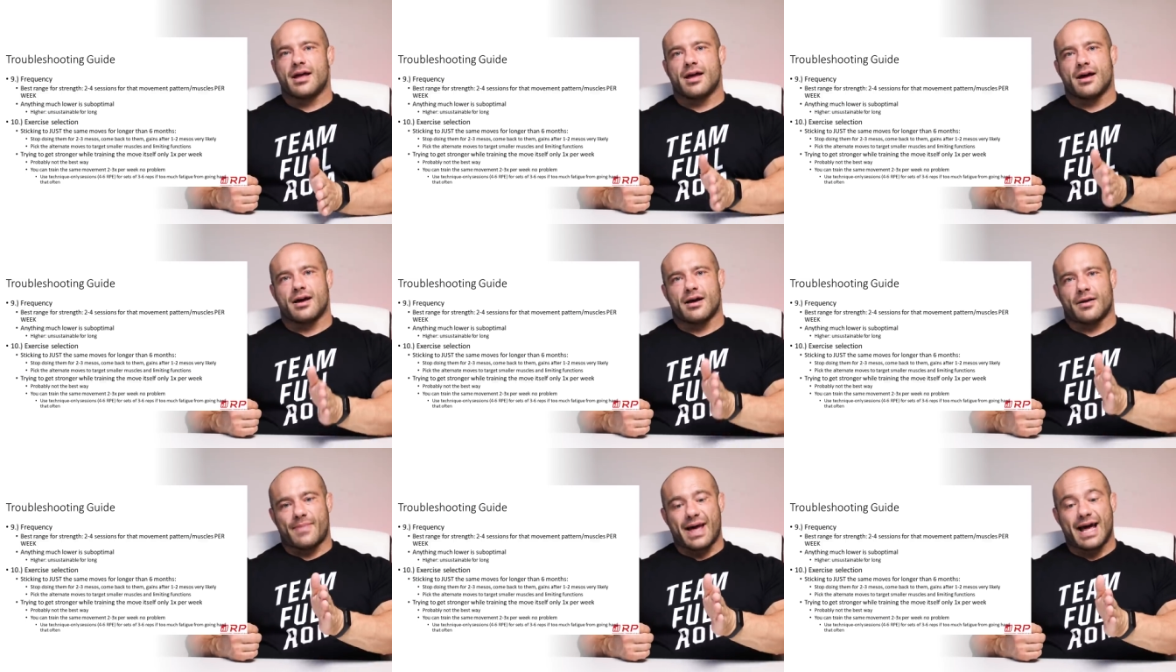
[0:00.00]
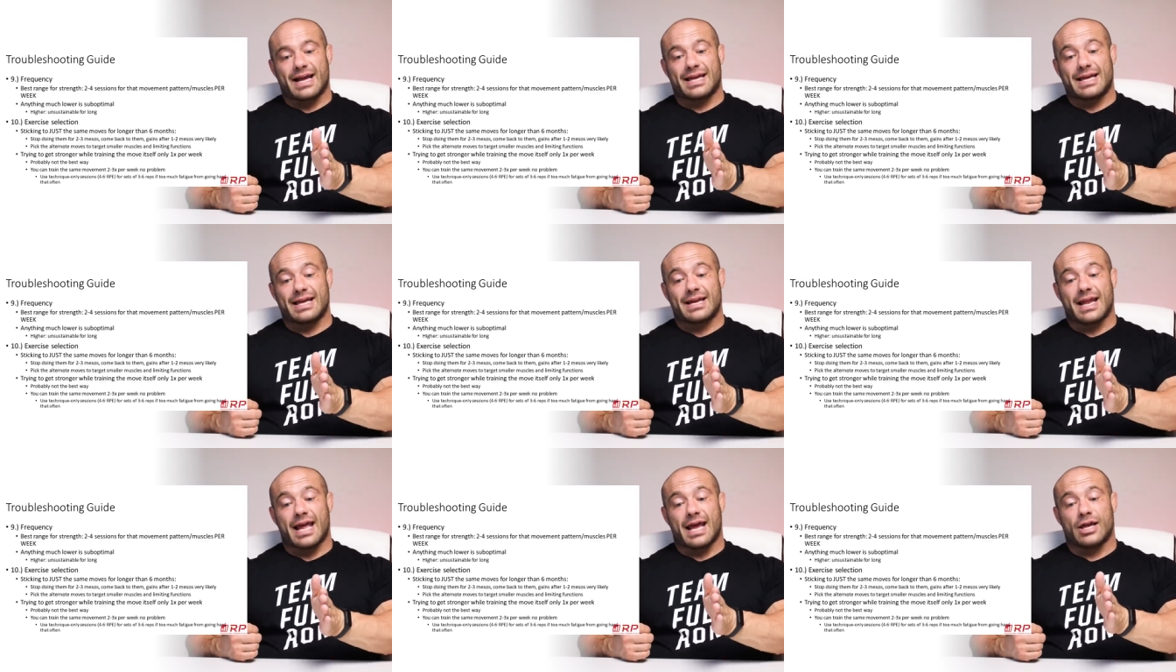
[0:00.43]
uh, back
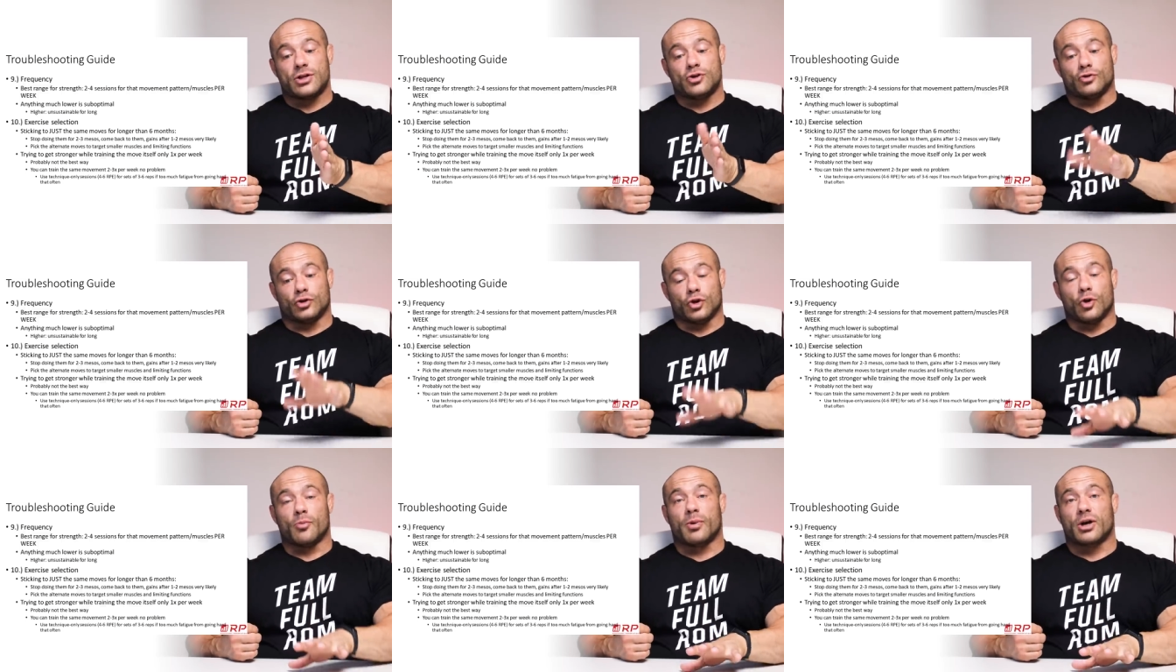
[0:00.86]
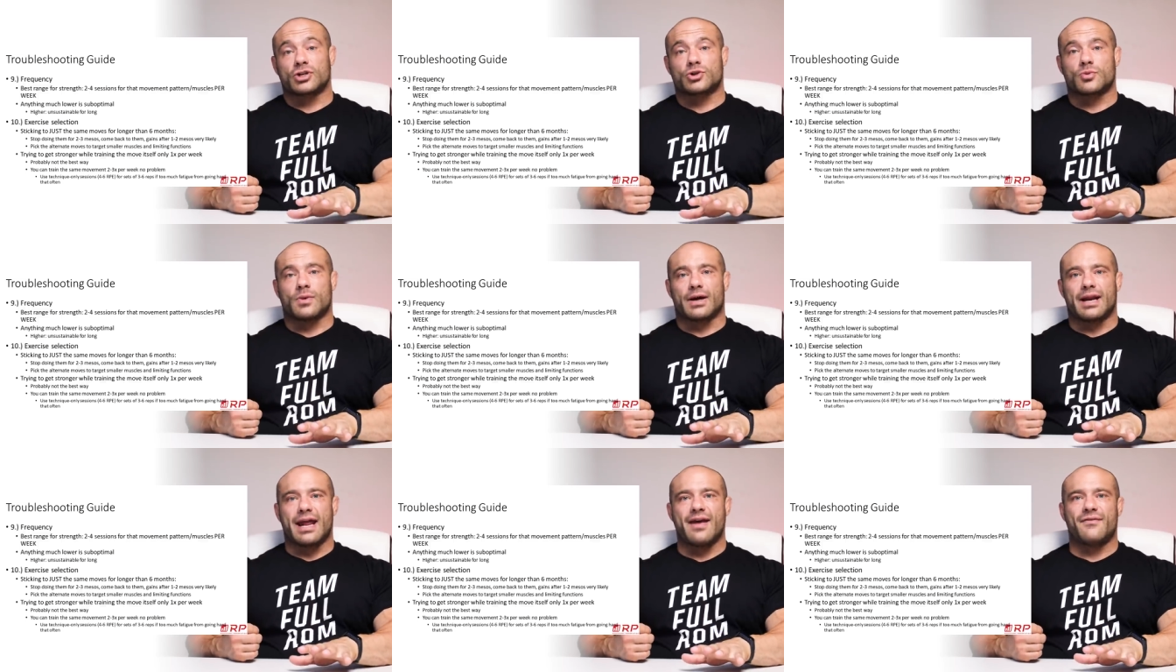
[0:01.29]
in and you low bar
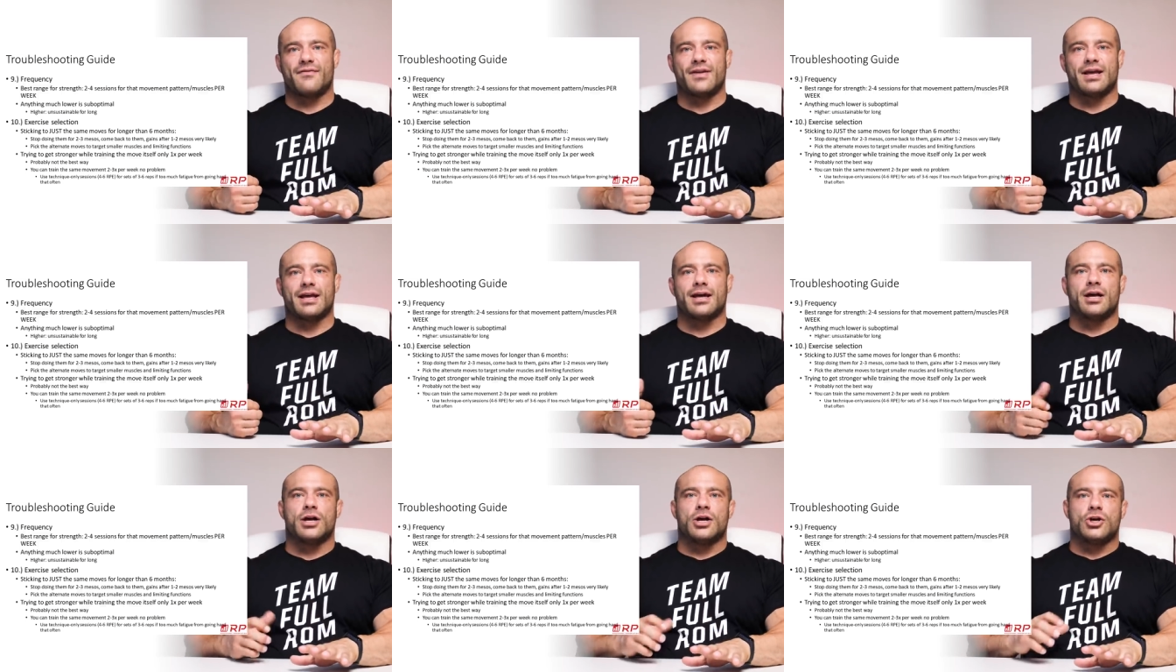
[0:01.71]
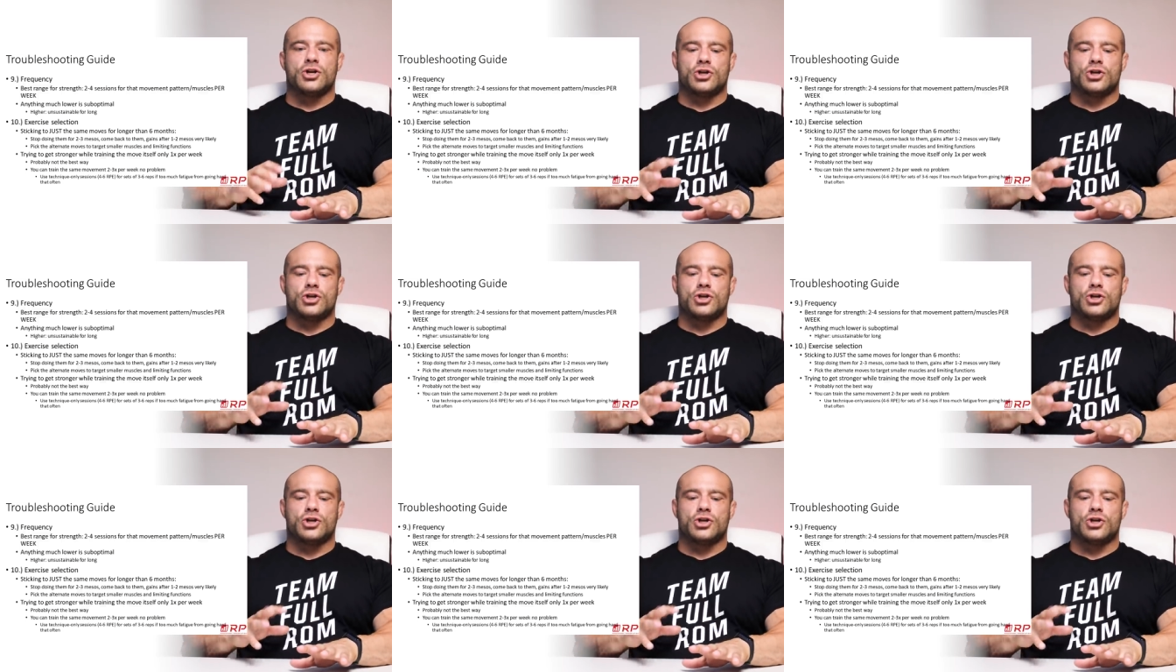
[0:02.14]
squat heavy,